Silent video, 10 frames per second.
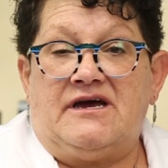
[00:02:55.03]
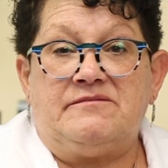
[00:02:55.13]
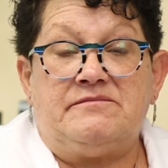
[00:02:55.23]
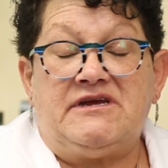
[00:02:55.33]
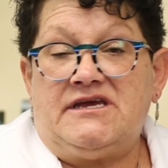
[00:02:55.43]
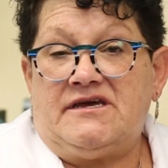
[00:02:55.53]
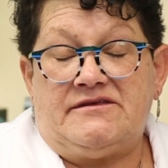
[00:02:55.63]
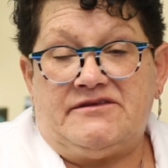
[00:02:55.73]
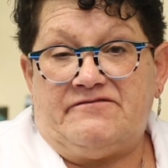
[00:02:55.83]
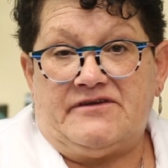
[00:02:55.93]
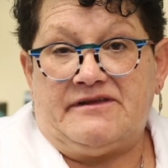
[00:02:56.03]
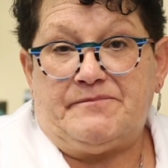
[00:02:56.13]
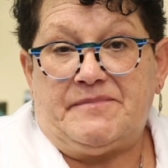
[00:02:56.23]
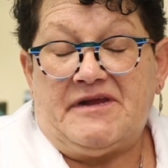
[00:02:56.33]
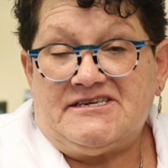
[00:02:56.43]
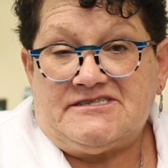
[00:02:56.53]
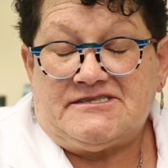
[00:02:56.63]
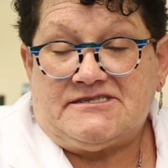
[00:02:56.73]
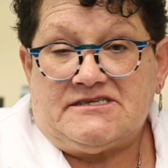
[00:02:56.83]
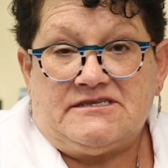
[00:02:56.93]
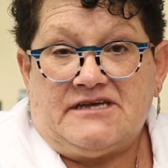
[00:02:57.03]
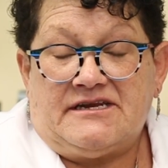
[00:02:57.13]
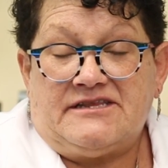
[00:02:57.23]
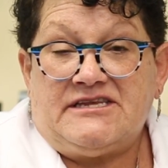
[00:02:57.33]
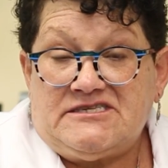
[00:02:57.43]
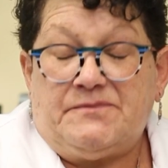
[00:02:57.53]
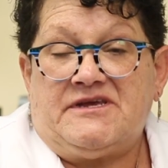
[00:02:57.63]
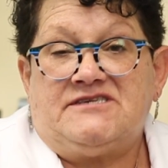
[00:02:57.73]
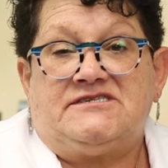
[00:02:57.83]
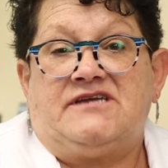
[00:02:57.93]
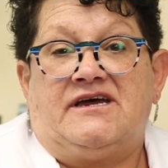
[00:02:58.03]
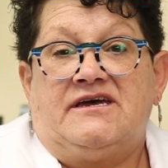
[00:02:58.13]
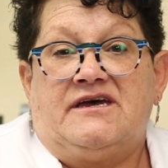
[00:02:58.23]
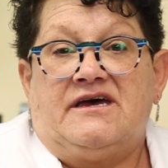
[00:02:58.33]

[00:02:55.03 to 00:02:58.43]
and many other different places and disciplines that